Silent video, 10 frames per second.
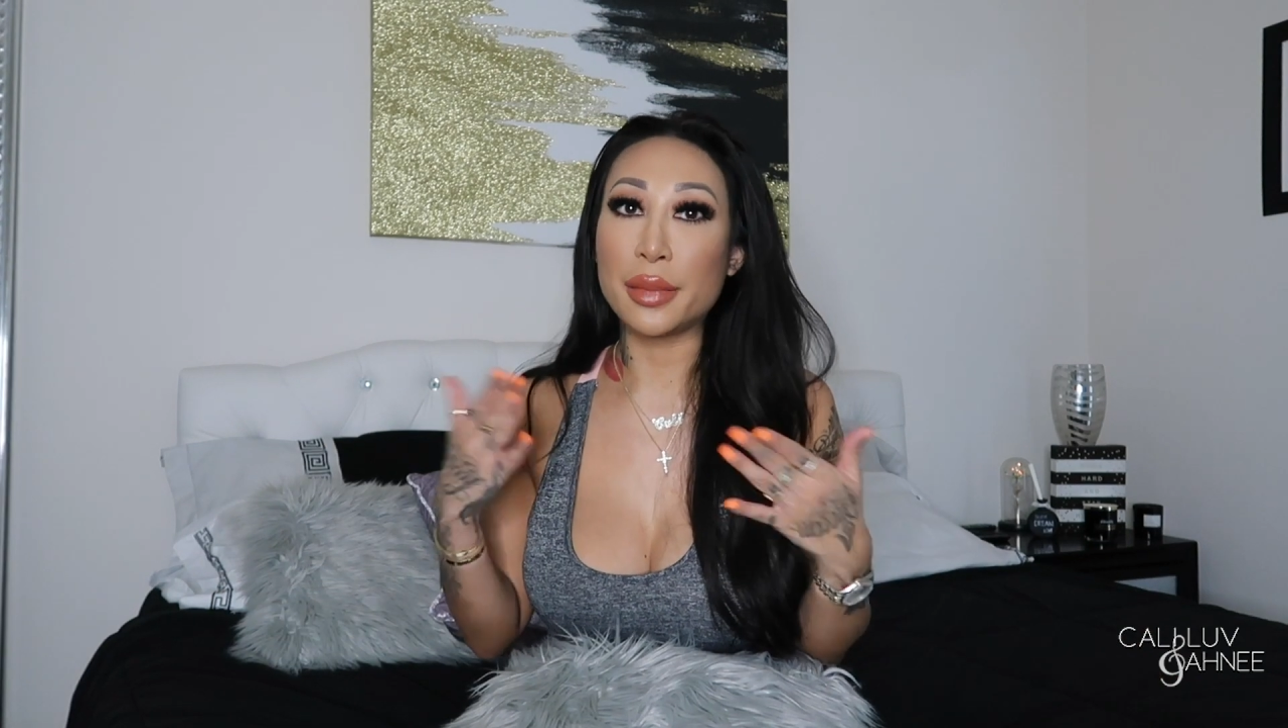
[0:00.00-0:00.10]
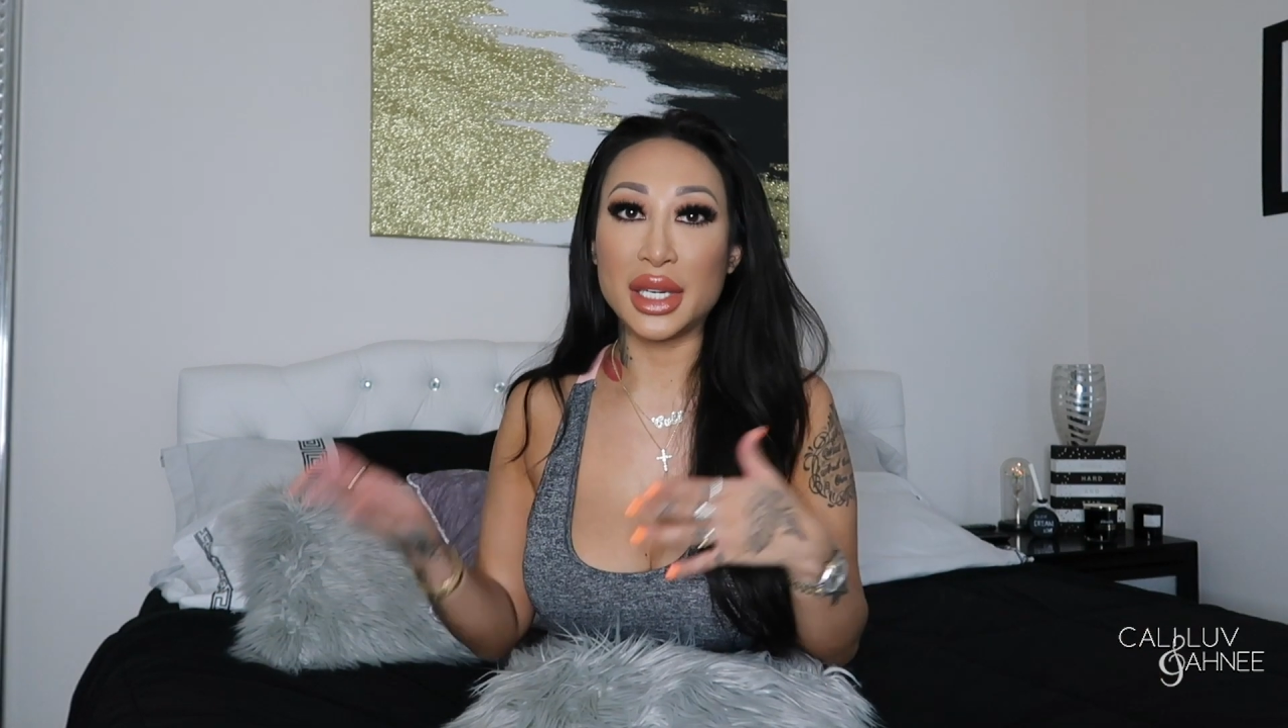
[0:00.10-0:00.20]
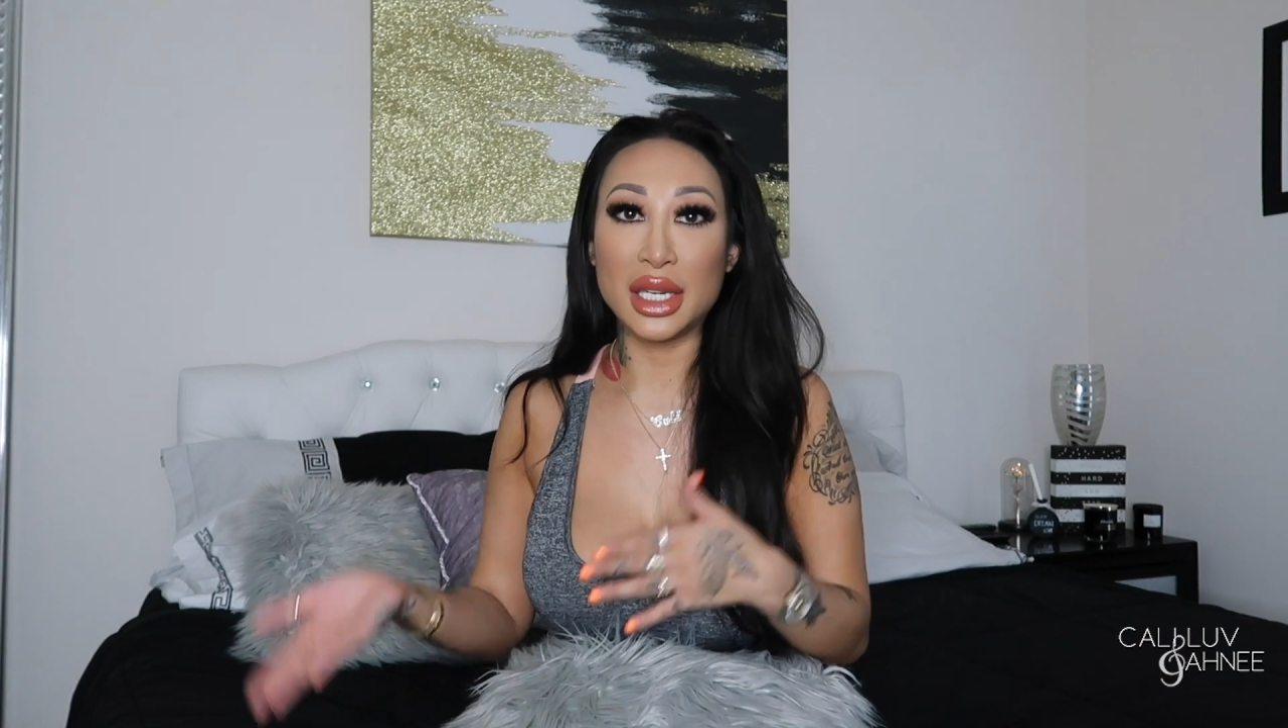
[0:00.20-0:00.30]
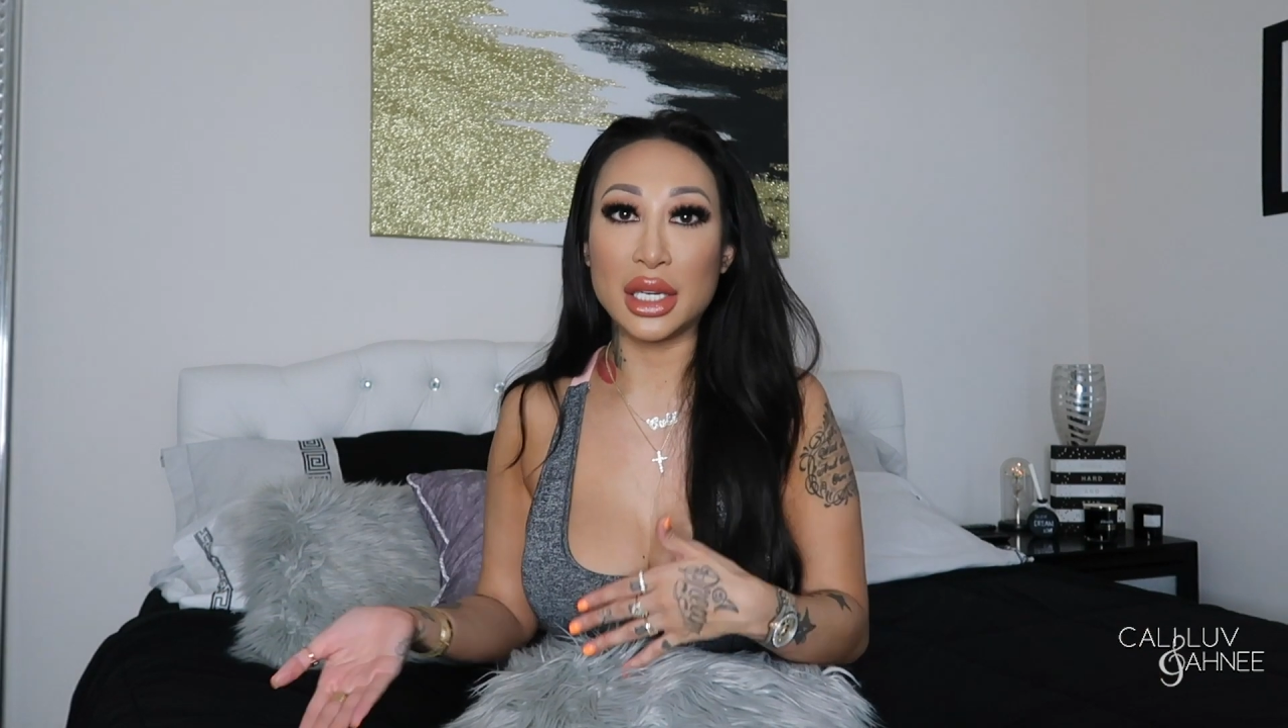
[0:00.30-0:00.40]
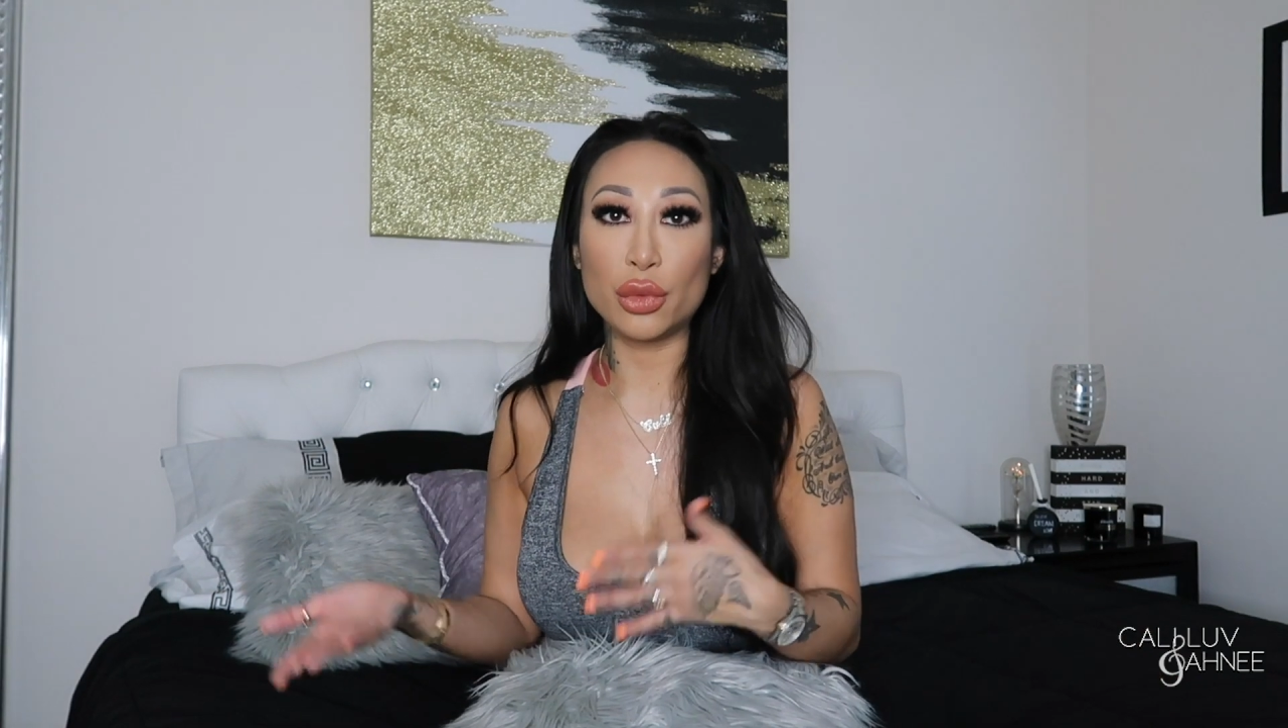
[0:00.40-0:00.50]

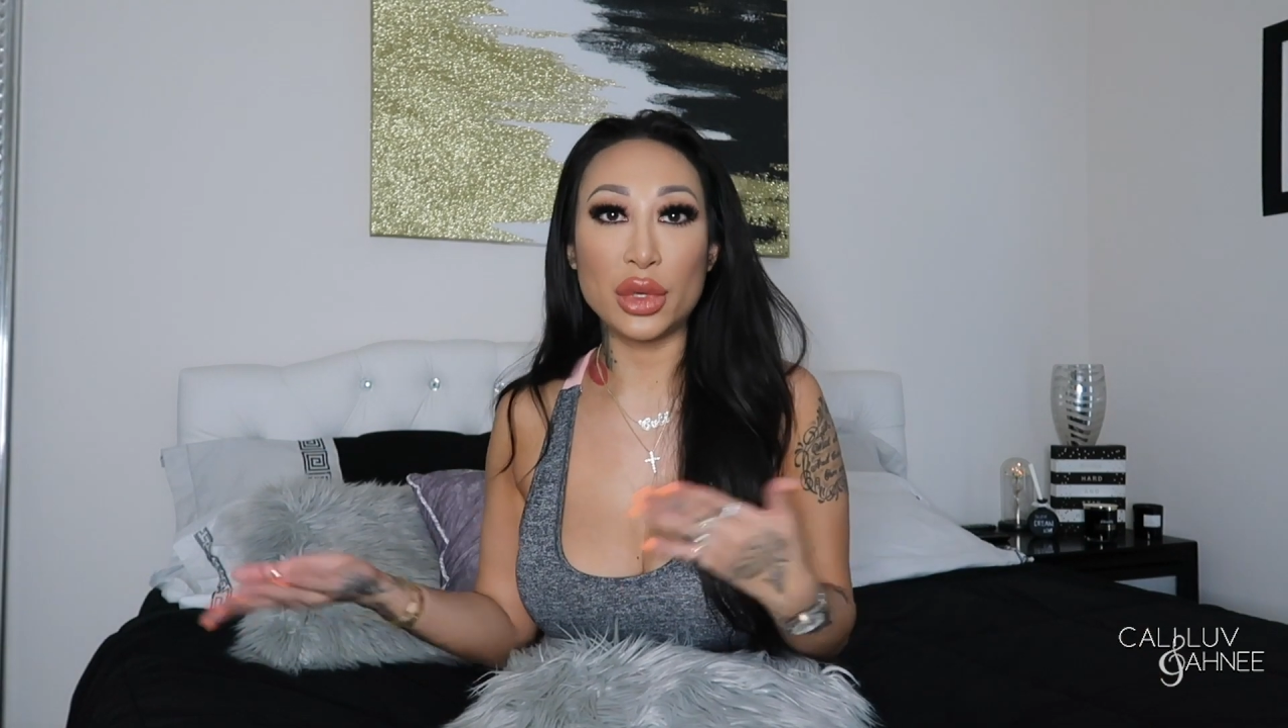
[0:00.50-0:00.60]
coming in